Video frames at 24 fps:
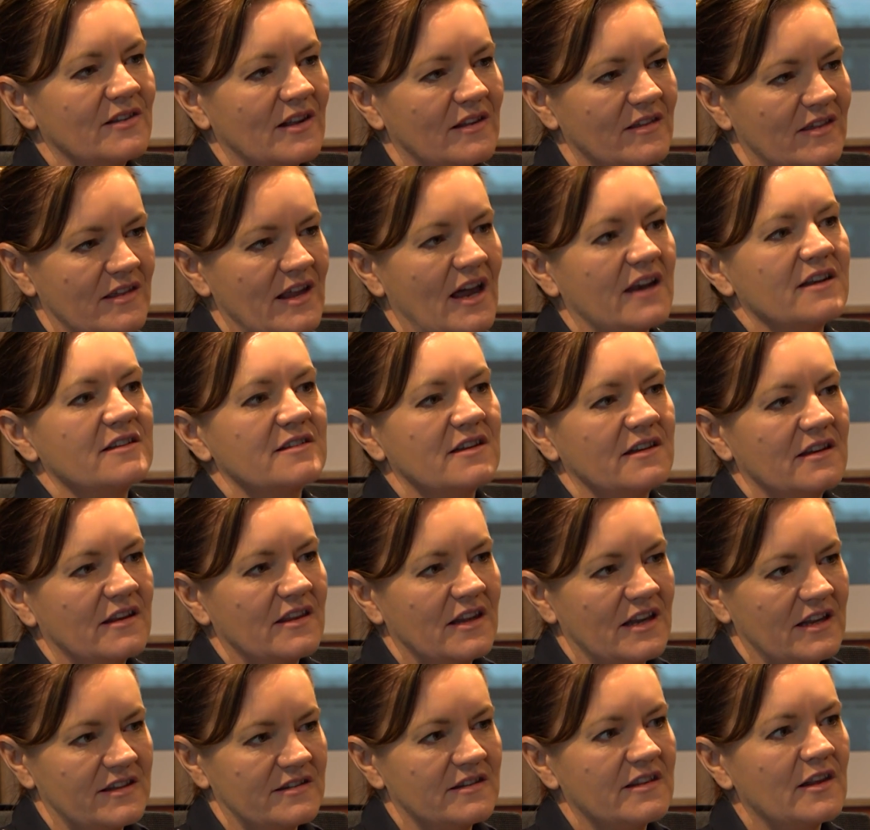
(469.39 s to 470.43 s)
then that
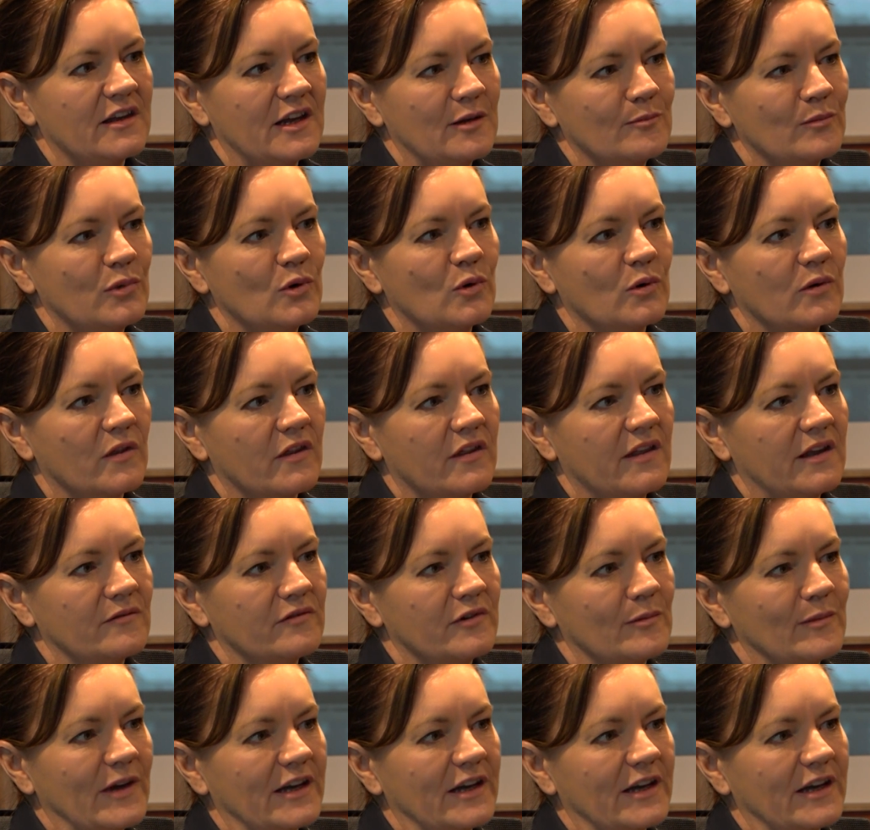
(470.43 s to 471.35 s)
is the important thing for me.